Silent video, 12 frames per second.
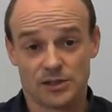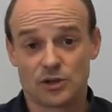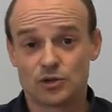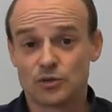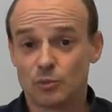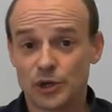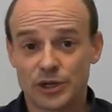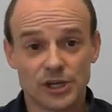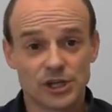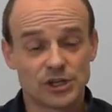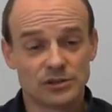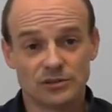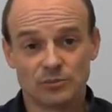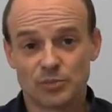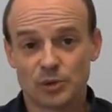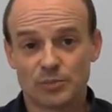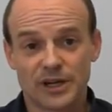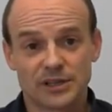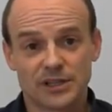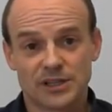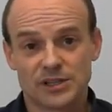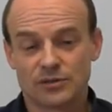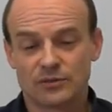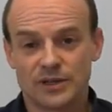communication proprietary
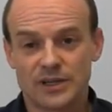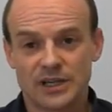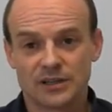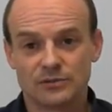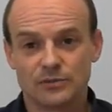software.